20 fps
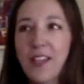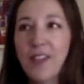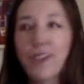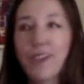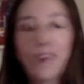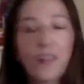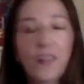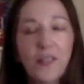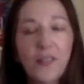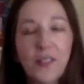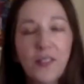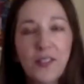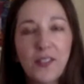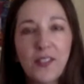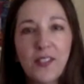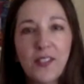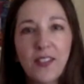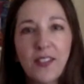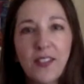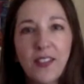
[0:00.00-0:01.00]
riffs
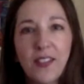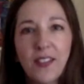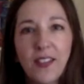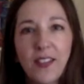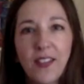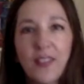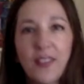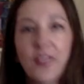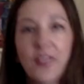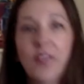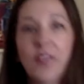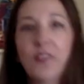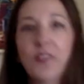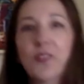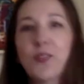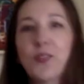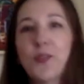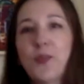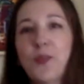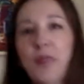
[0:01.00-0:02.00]

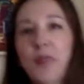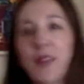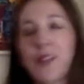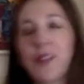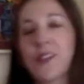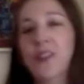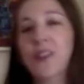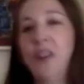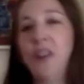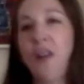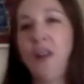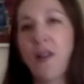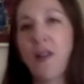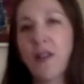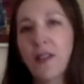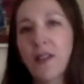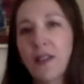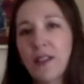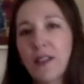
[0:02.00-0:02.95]
to make a song.